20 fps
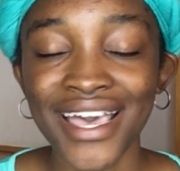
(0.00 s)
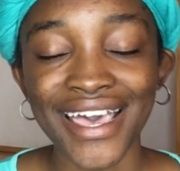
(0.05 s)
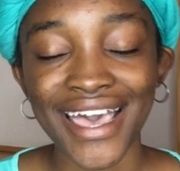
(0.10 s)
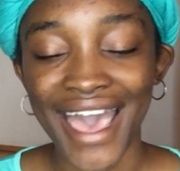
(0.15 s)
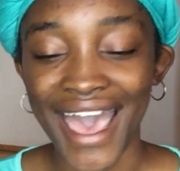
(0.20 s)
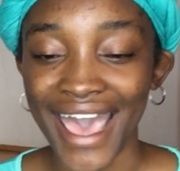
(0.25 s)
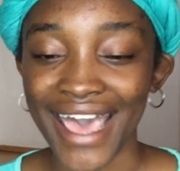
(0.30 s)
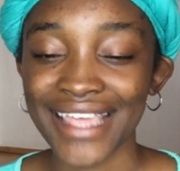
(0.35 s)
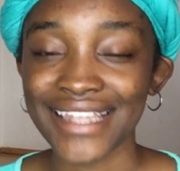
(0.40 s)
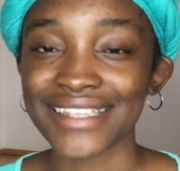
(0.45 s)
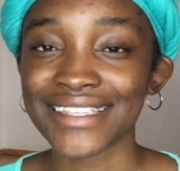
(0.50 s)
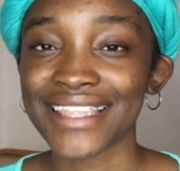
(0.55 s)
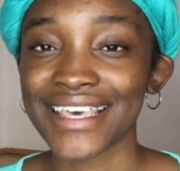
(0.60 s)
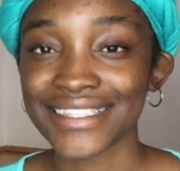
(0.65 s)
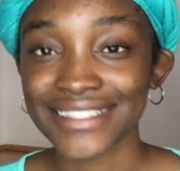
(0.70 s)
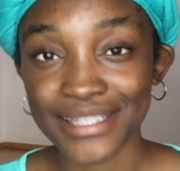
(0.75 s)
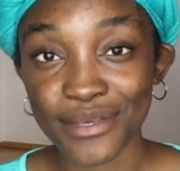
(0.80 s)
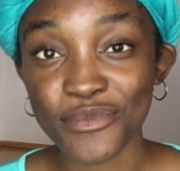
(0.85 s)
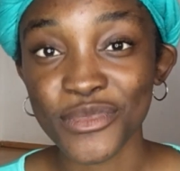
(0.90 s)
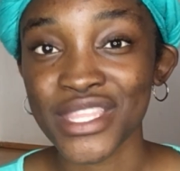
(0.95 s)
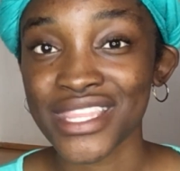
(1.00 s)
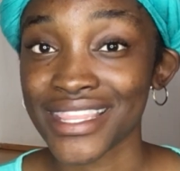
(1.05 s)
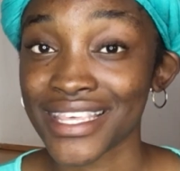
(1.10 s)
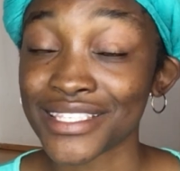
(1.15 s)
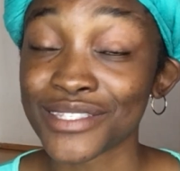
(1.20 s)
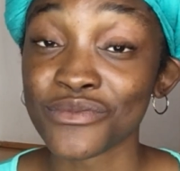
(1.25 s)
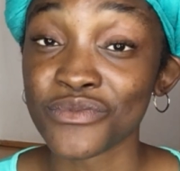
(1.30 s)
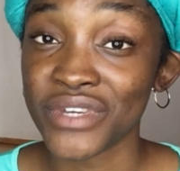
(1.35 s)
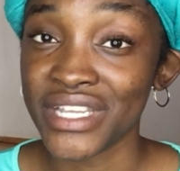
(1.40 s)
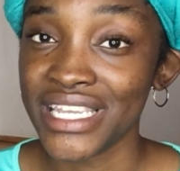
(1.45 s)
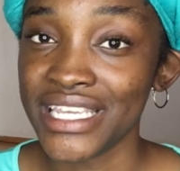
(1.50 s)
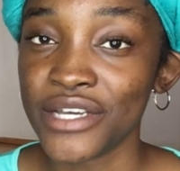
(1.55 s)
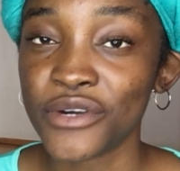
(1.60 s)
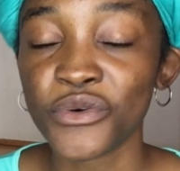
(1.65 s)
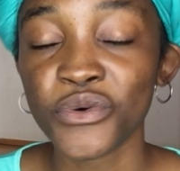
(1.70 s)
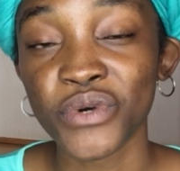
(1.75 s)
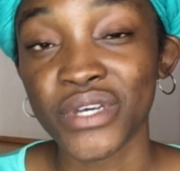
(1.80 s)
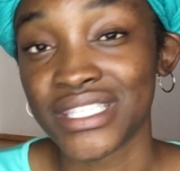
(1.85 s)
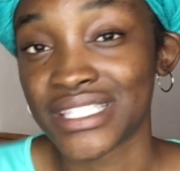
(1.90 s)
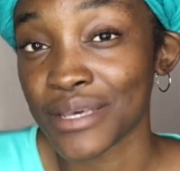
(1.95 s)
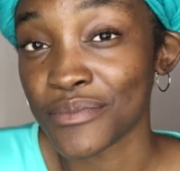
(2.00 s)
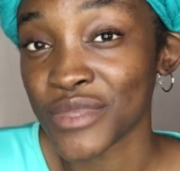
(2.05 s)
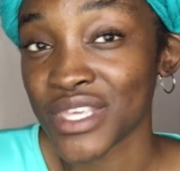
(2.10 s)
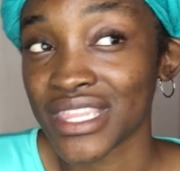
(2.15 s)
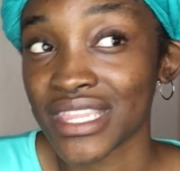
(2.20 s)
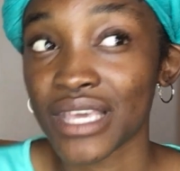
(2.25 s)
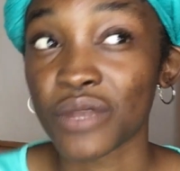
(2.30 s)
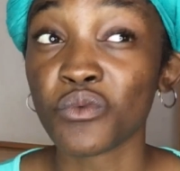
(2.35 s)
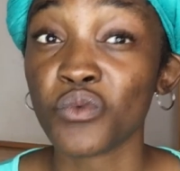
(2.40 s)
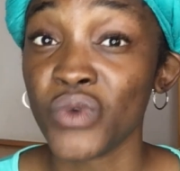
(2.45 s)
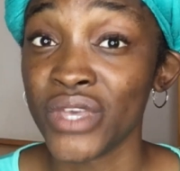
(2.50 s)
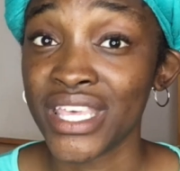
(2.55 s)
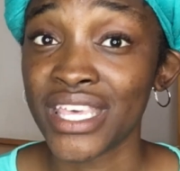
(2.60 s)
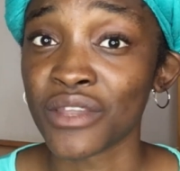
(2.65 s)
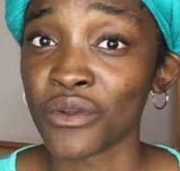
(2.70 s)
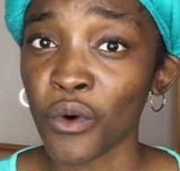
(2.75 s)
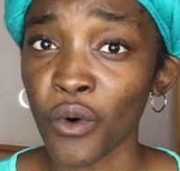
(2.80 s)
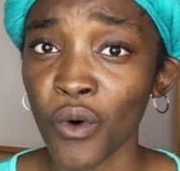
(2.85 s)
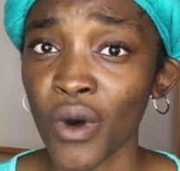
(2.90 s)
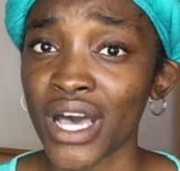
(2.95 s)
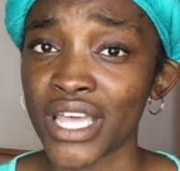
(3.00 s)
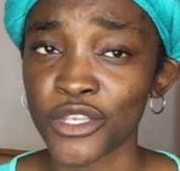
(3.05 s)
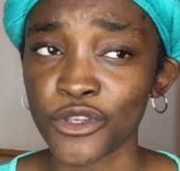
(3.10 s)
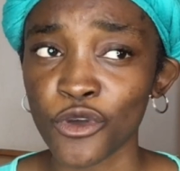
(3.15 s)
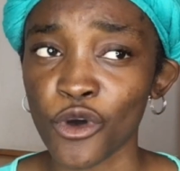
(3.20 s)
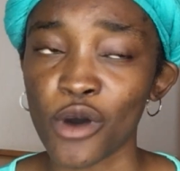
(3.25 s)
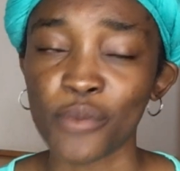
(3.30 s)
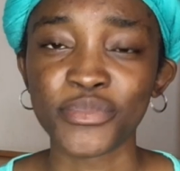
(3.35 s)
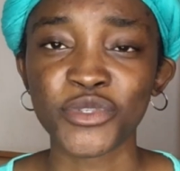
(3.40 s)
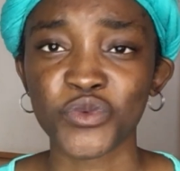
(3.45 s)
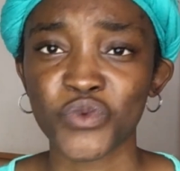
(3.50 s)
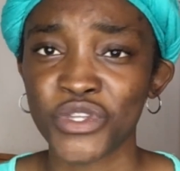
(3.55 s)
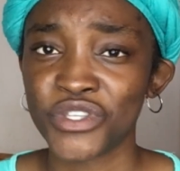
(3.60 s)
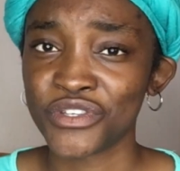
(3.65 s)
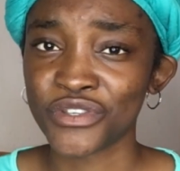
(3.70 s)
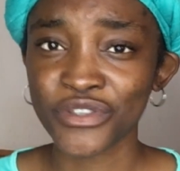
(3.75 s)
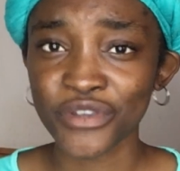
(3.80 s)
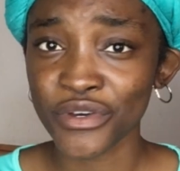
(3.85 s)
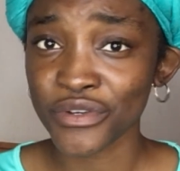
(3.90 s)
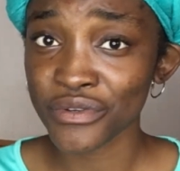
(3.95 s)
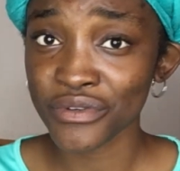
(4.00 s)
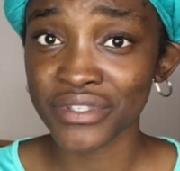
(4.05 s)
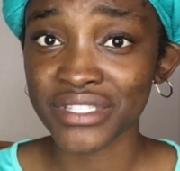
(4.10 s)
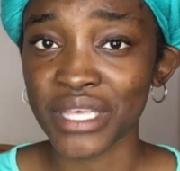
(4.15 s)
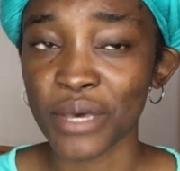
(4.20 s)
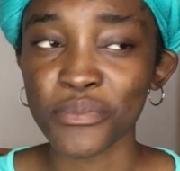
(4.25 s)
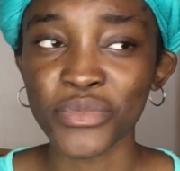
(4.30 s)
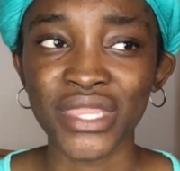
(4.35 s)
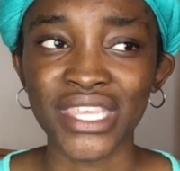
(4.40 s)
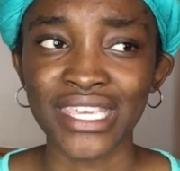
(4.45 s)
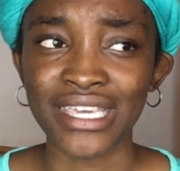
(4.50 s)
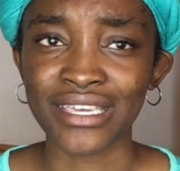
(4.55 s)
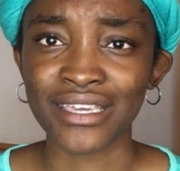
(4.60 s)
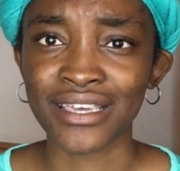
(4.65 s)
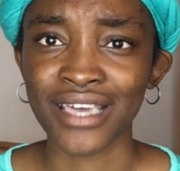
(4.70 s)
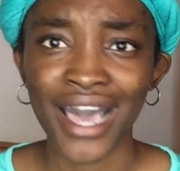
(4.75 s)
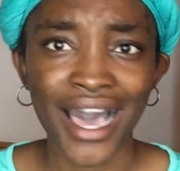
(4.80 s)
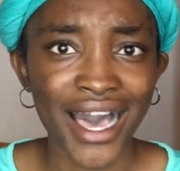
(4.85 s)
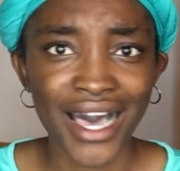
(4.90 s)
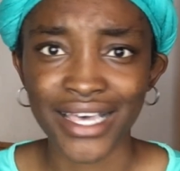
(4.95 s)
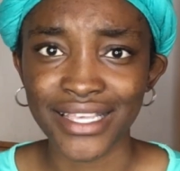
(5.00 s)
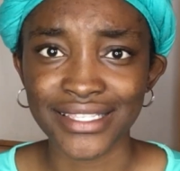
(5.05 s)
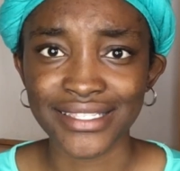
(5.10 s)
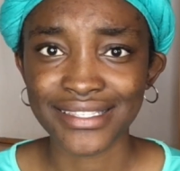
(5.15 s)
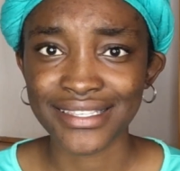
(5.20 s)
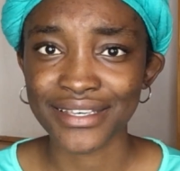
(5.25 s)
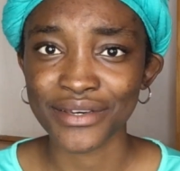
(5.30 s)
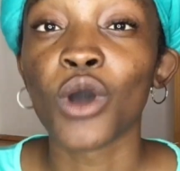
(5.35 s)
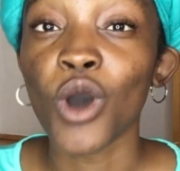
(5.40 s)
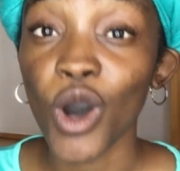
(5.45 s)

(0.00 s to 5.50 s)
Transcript: And that's something that's really cool and something that we can all adopt. When you don't know something, ask.